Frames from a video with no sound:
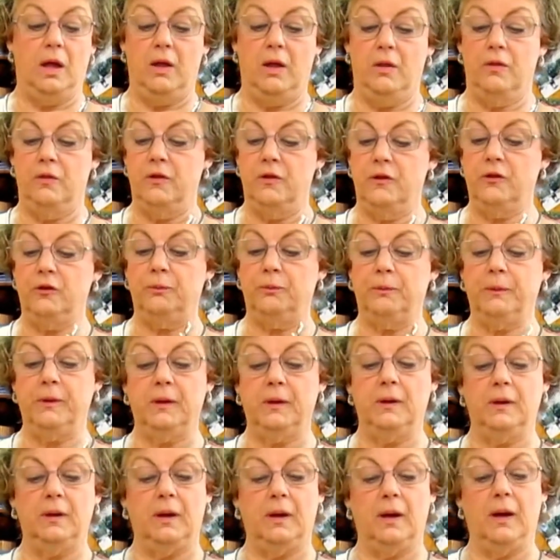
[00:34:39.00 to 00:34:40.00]
This
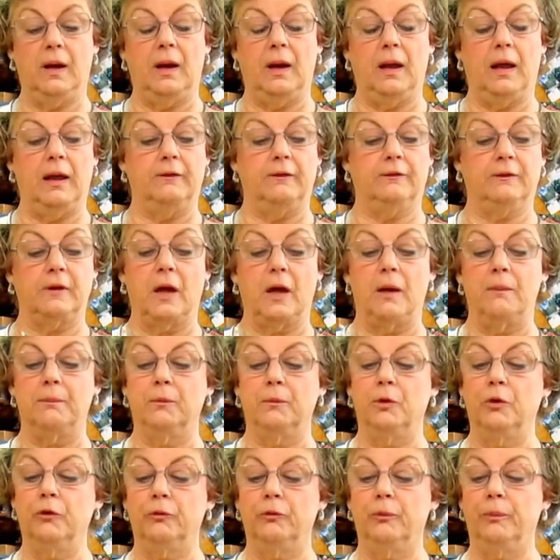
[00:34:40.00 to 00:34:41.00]
bit has got
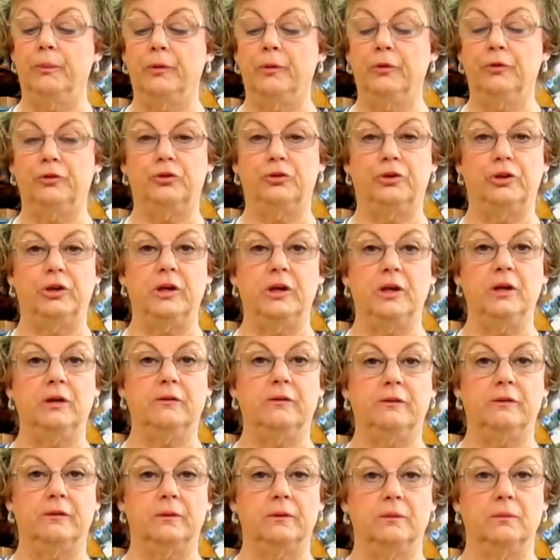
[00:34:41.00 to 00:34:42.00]
movable
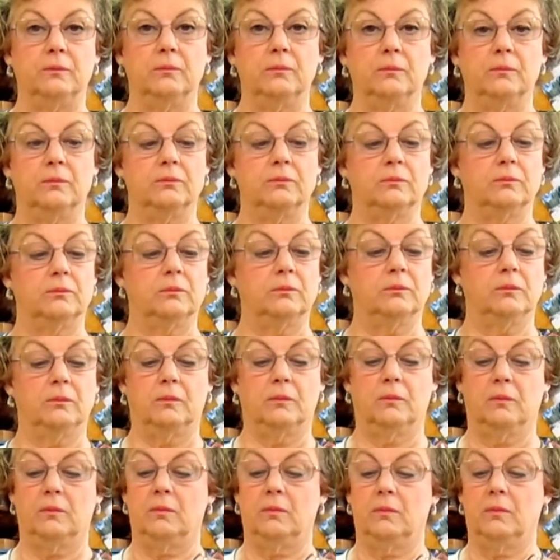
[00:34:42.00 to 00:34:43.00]
cheeks
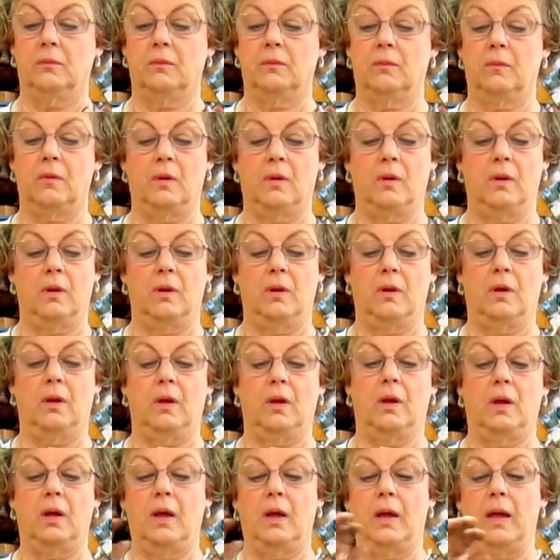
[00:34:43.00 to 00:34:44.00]
and
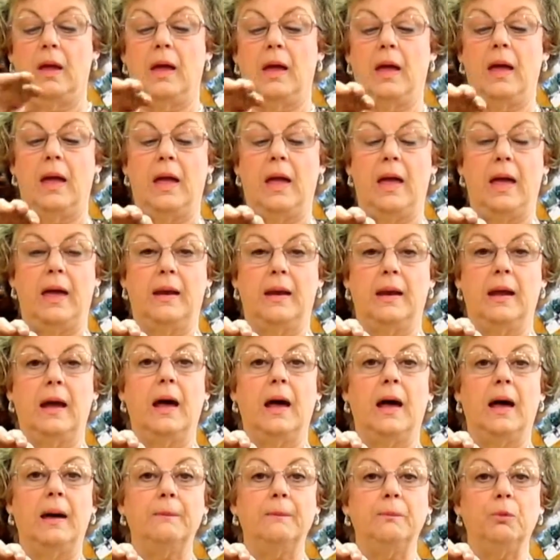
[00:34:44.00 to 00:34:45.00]
a
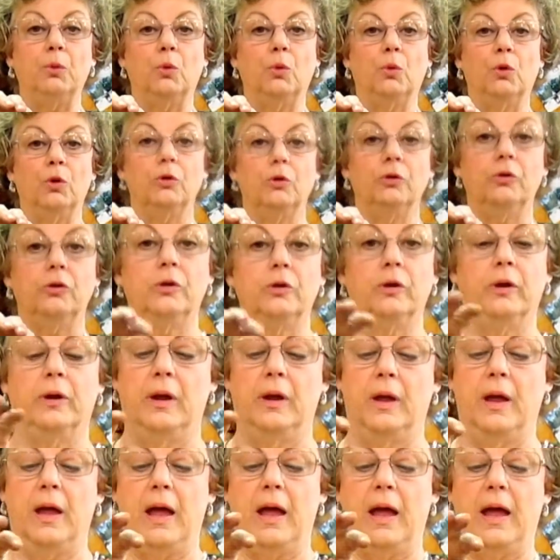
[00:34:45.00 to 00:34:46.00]
high port,
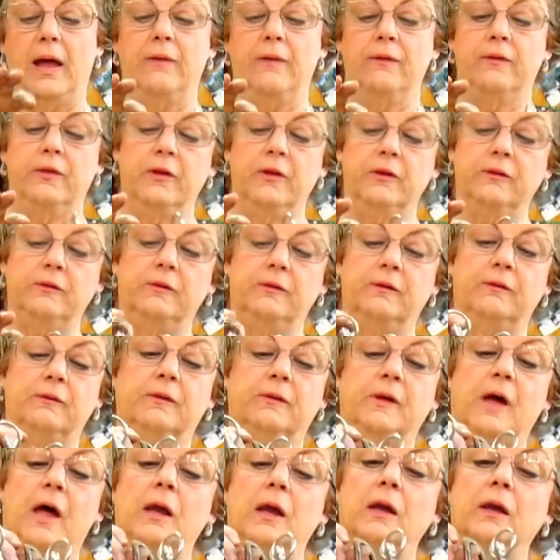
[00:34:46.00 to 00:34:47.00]
and this has
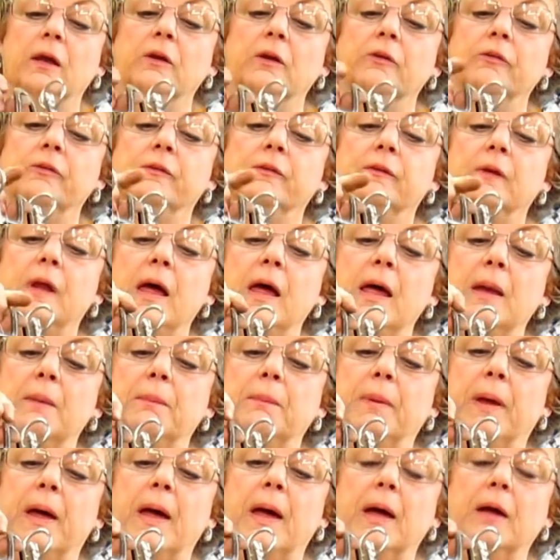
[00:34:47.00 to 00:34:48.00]
got a little slant
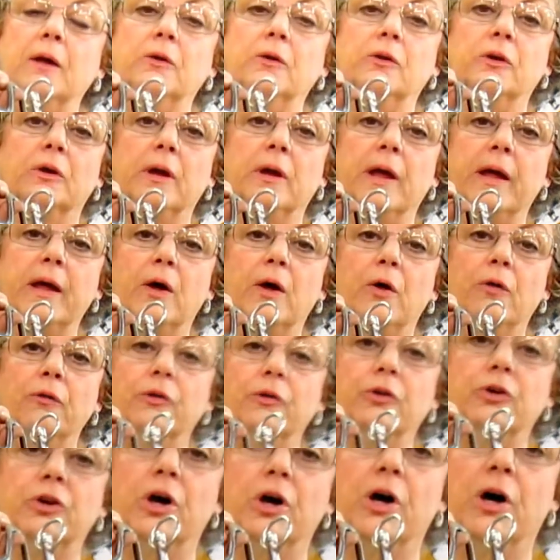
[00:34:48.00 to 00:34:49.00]
back to lay on
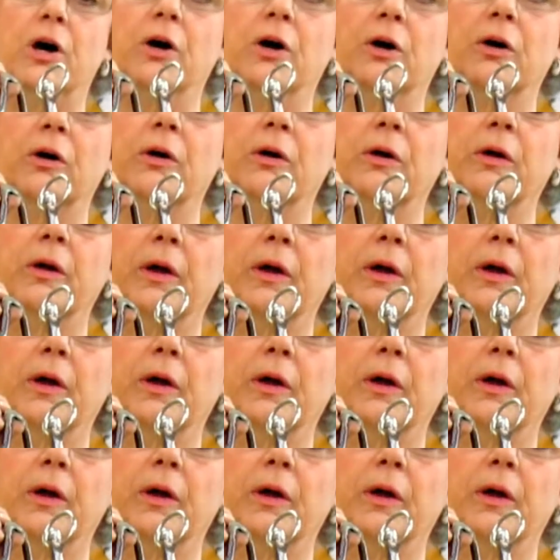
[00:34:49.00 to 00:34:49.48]
the tongue